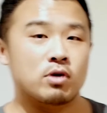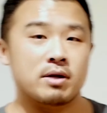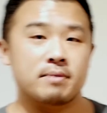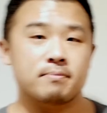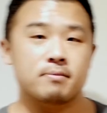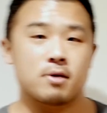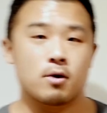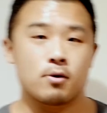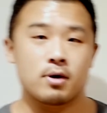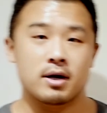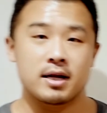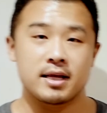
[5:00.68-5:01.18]

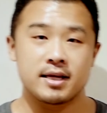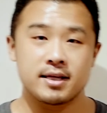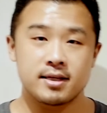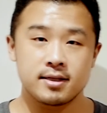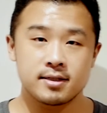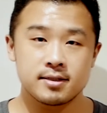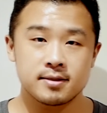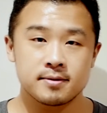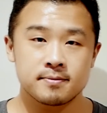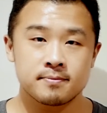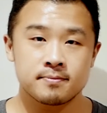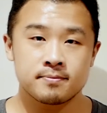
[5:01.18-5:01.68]
Britt
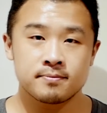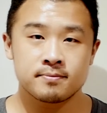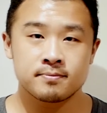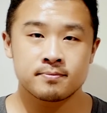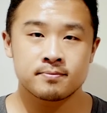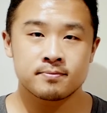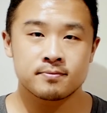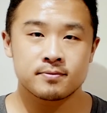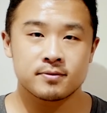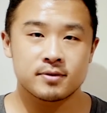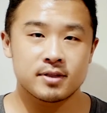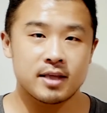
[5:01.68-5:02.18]
Merrylees.
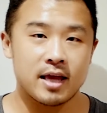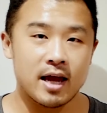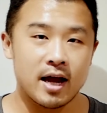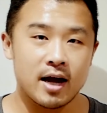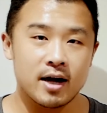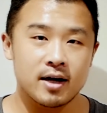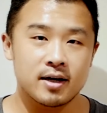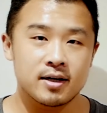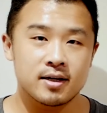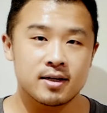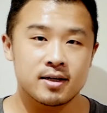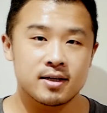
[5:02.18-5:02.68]

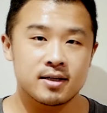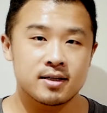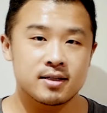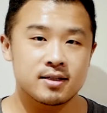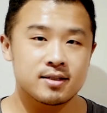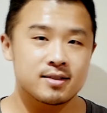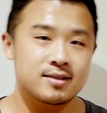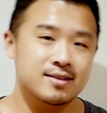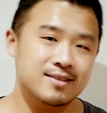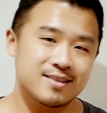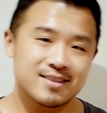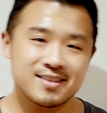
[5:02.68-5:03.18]
Now,
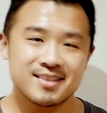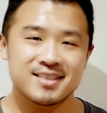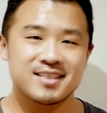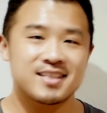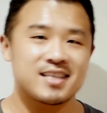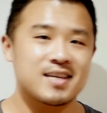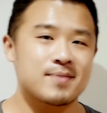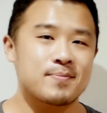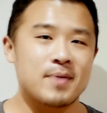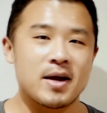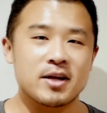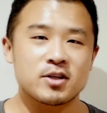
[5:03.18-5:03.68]

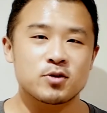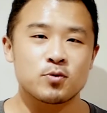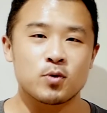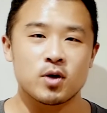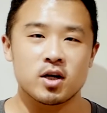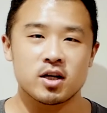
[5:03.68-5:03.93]
get back to